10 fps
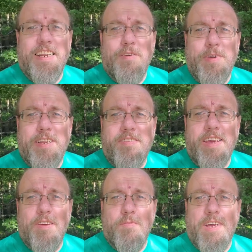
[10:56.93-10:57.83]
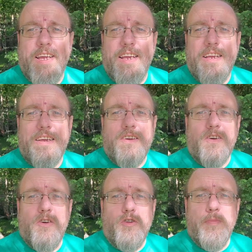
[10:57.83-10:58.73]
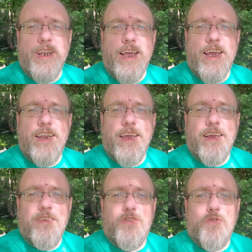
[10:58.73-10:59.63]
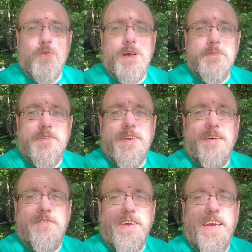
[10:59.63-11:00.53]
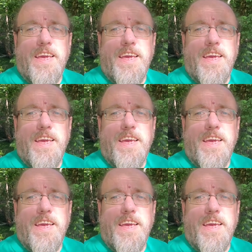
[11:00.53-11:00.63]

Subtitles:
Let me just get my Coleman Landing swamp selfie.